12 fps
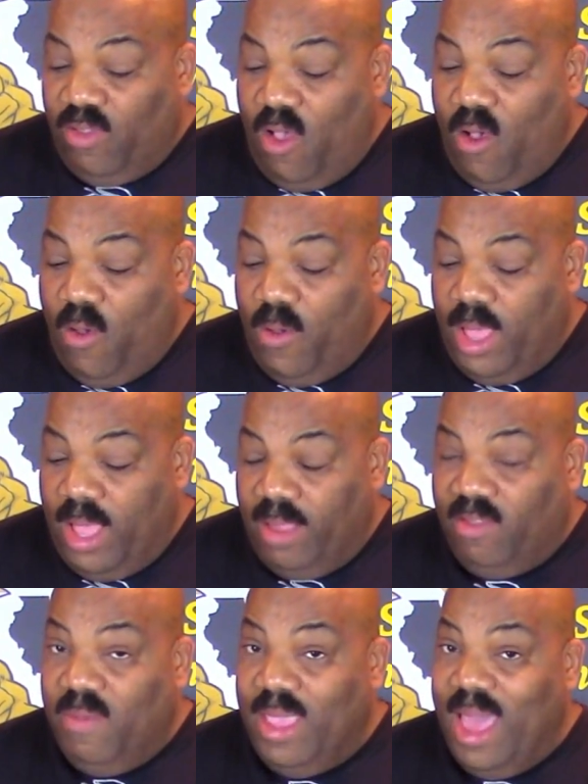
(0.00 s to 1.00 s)
So
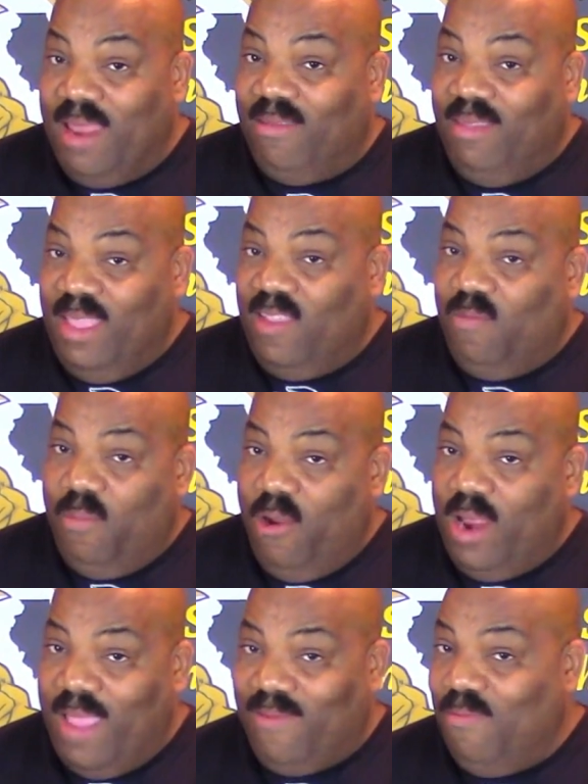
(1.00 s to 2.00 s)
uh, to be honest, this
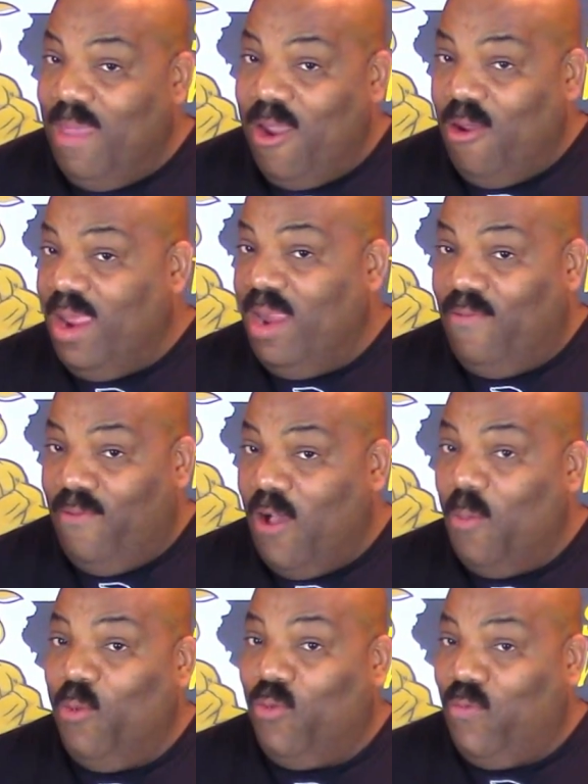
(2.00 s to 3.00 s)
bird has marinated
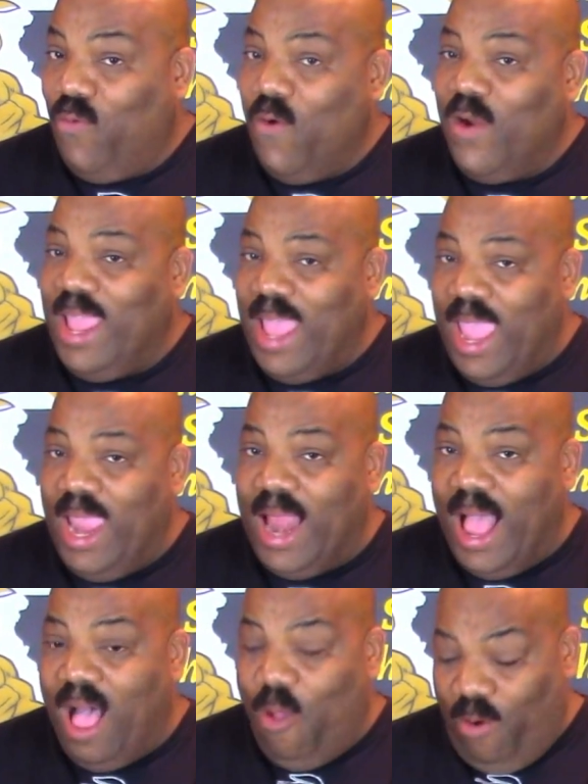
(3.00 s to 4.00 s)
for almost
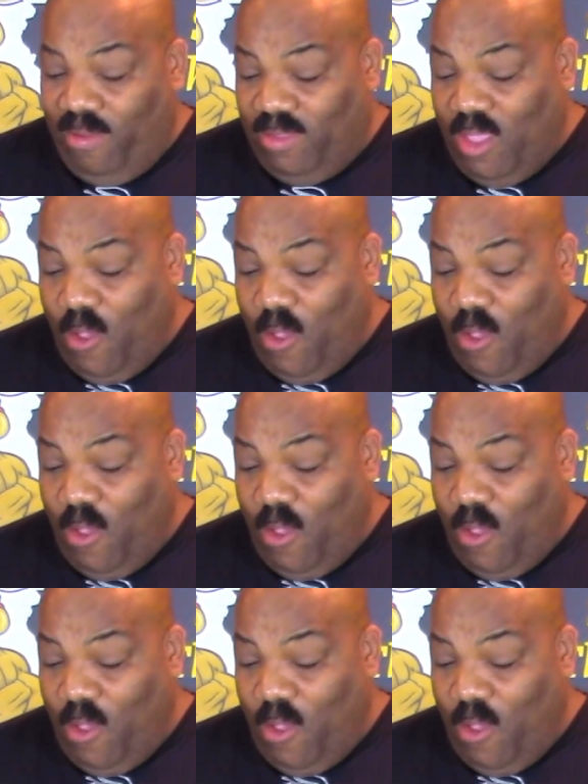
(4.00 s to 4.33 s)
48 hours.